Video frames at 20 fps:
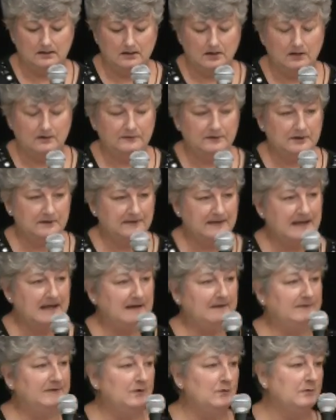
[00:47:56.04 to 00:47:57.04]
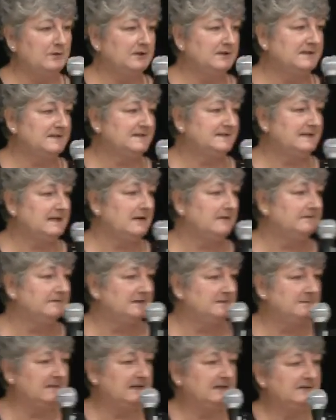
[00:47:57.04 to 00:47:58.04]
Although they have the order to
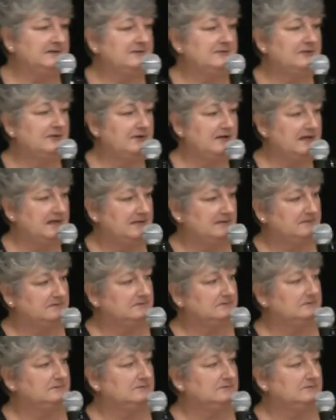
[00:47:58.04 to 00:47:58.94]
self-administer it,